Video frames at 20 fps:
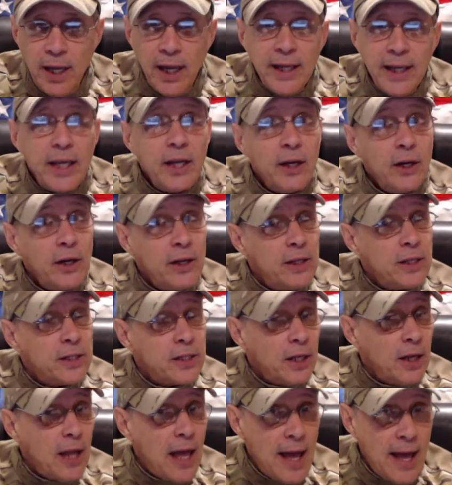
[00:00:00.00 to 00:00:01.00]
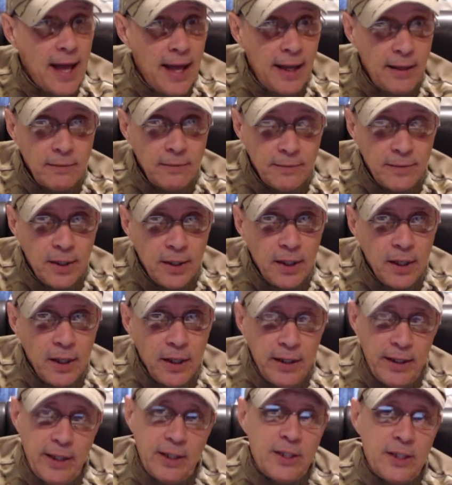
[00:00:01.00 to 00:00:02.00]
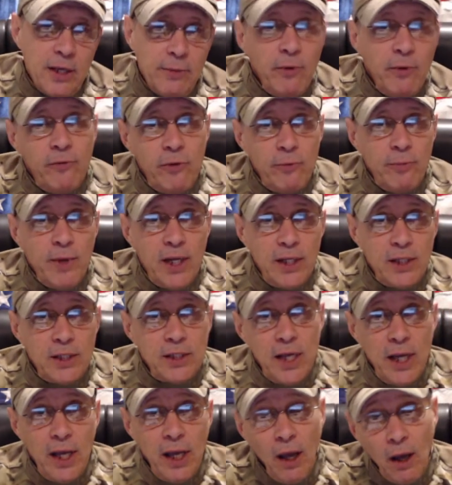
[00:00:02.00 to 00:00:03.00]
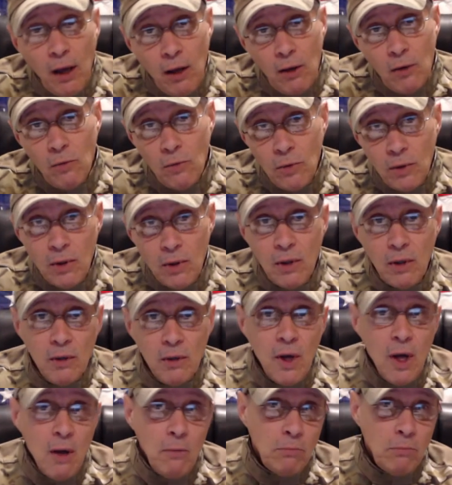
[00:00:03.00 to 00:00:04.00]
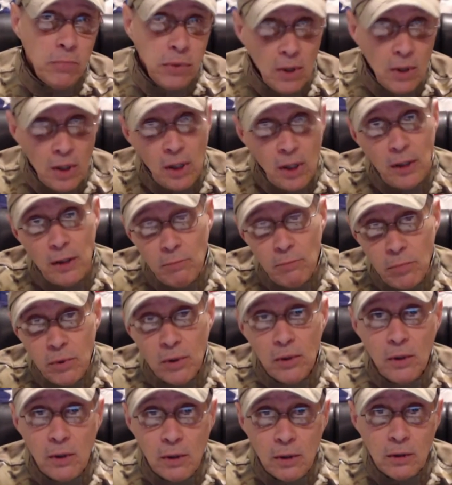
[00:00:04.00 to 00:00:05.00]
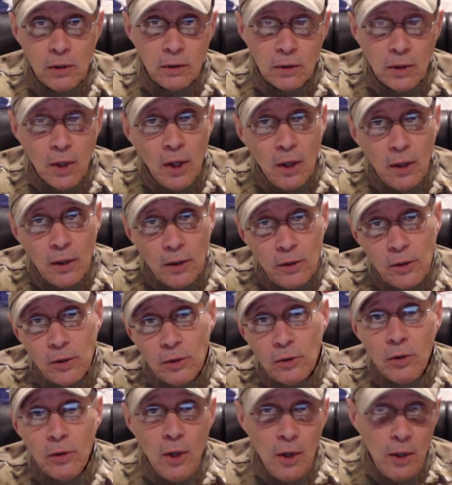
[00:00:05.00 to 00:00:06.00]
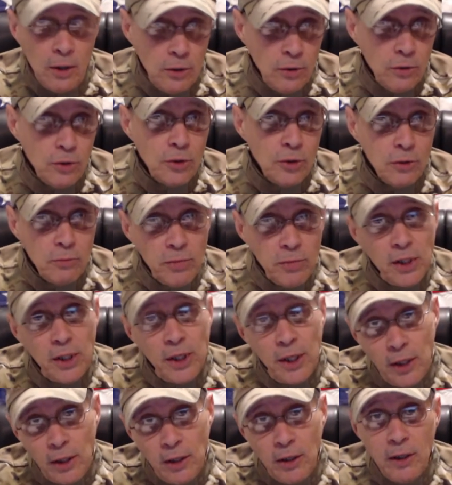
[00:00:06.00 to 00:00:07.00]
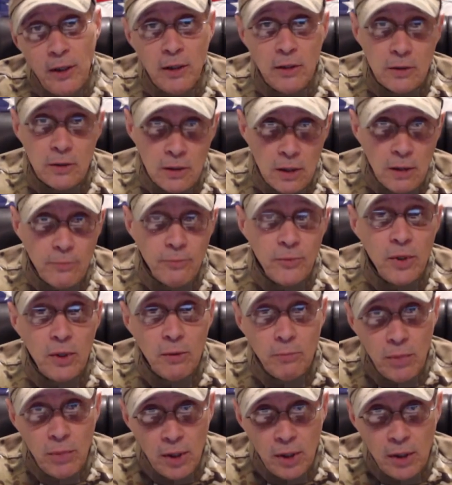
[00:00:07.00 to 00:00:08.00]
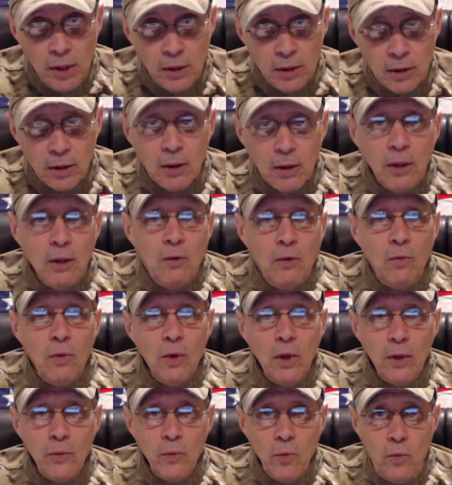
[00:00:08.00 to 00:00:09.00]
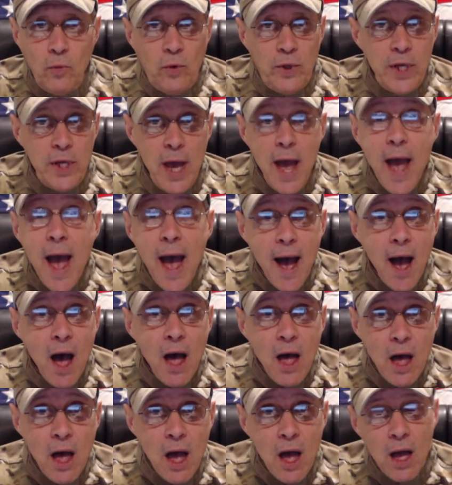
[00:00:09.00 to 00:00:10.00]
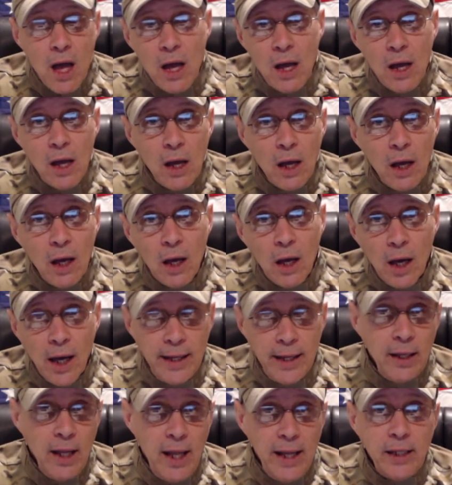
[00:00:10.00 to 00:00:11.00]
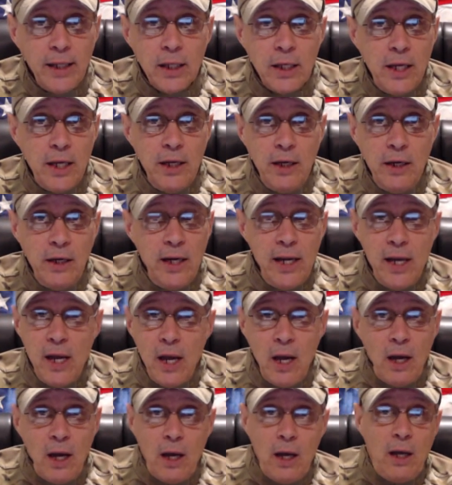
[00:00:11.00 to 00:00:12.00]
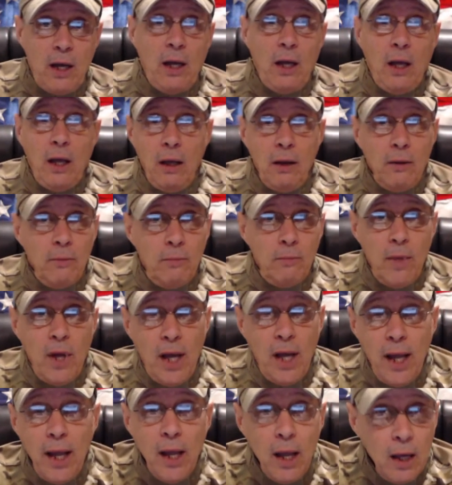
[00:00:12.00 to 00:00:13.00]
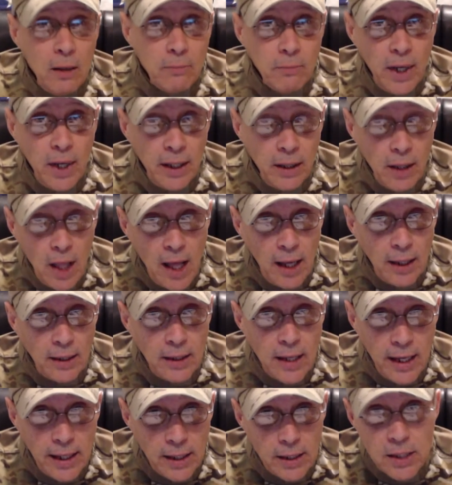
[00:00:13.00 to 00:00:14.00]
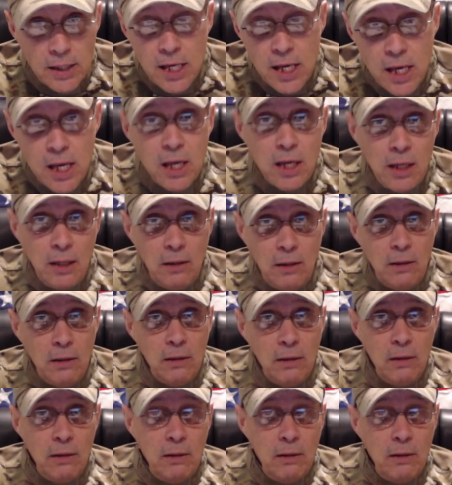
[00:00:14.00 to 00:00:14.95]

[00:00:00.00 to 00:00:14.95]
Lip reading: Now, I carry this a lot. Now, some of you might say, well, Buddy Bill, you should be carrying something bigger. Well, yeah, I'd like to carry my Glock 19